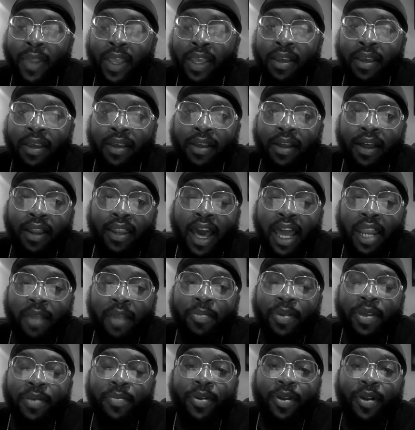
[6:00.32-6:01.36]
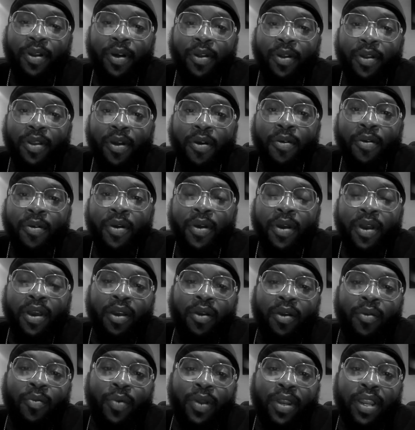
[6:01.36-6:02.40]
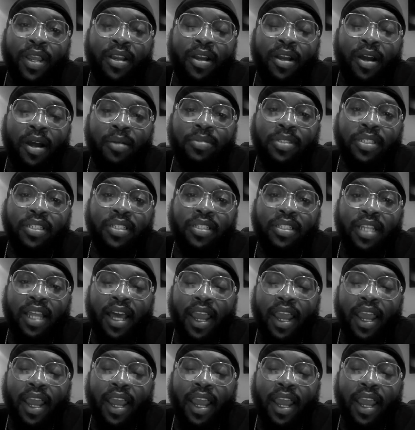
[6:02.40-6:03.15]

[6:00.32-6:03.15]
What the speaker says: A lot of people don't know when it comes to like